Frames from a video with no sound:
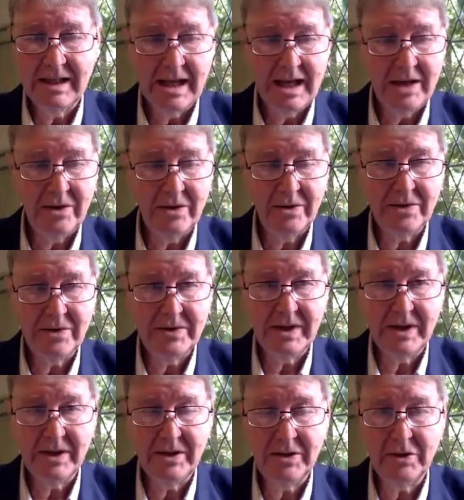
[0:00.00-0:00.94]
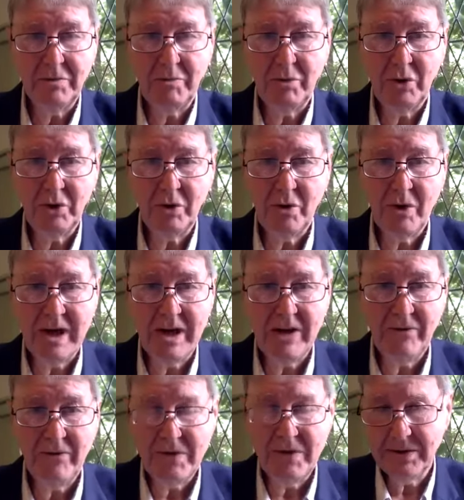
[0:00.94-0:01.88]
and also to put away
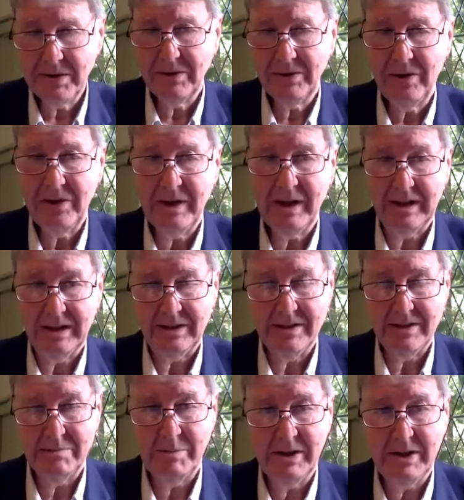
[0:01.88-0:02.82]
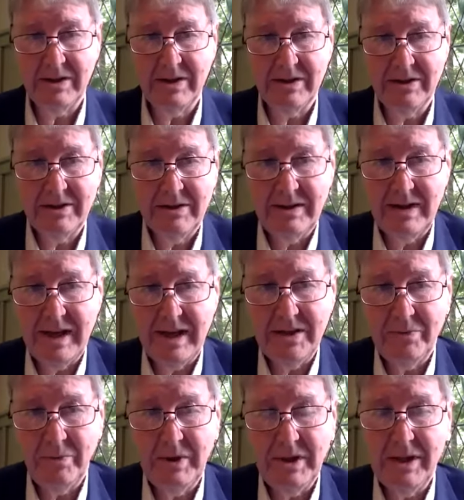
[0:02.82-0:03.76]
physical things, because
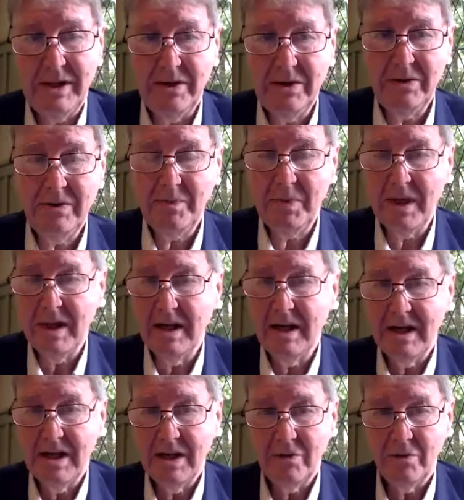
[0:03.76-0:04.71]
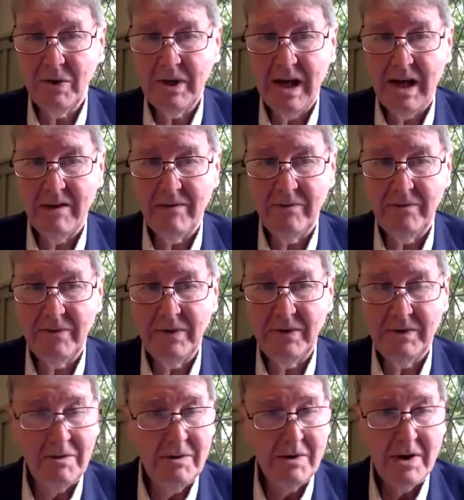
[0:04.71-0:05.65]
as we know, we have
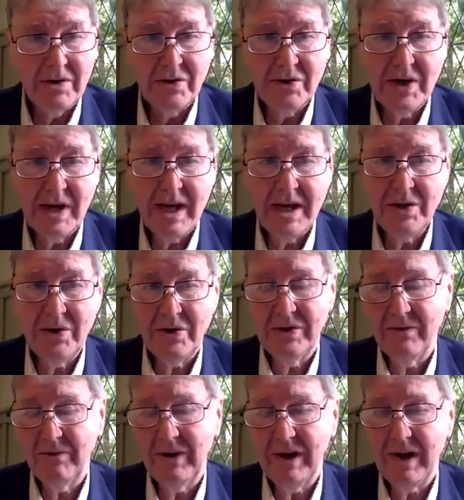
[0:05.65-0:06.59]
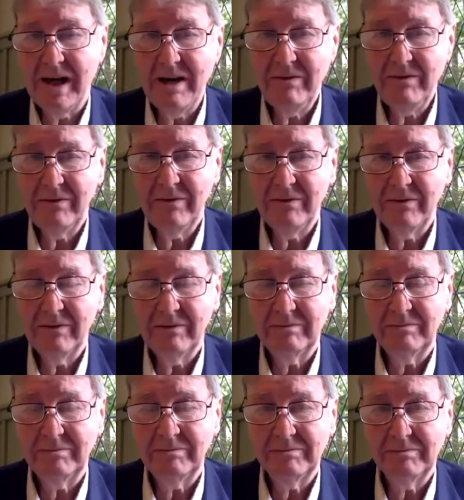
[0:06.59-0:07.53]
stages of life
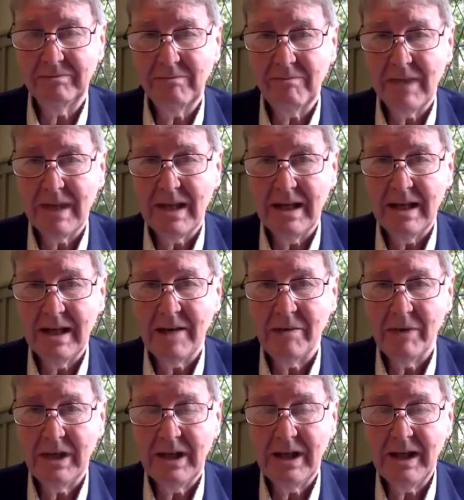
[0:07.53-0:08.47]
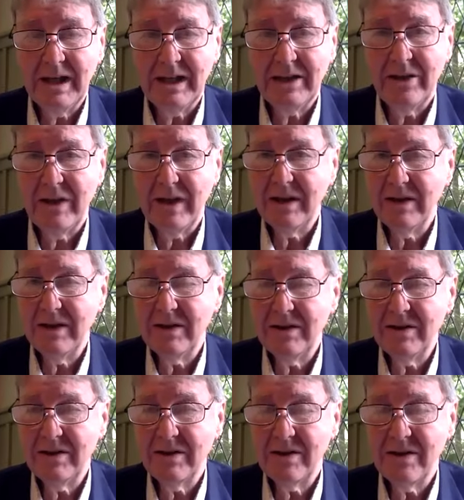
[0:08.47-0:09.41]
and we collect
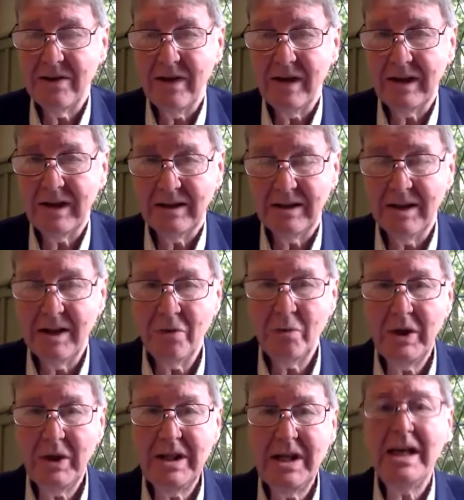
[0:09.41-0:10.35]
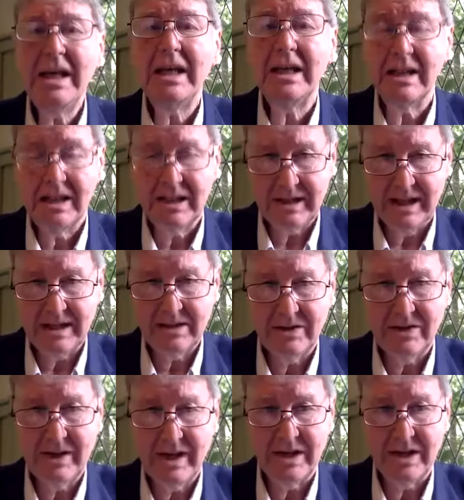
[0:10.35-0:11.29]
things that we need at
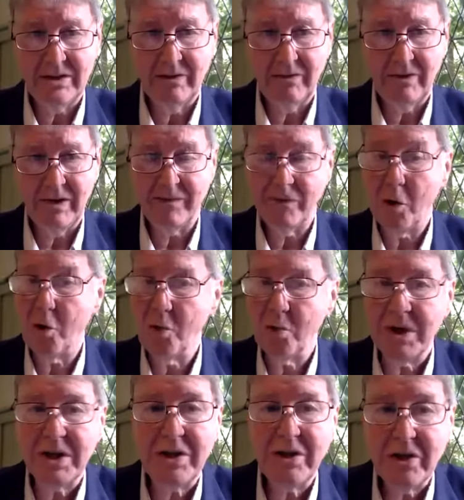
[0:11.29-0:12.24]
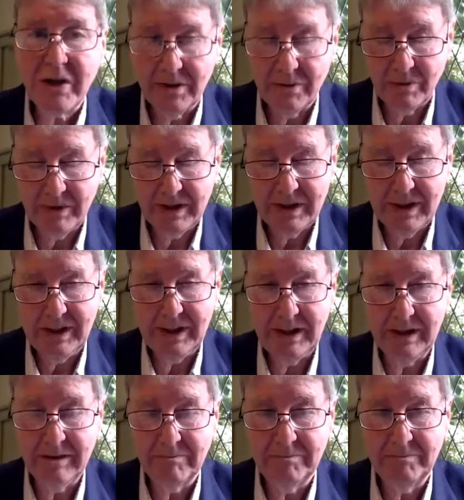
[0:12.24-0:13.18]
that stage of life, or we think we need.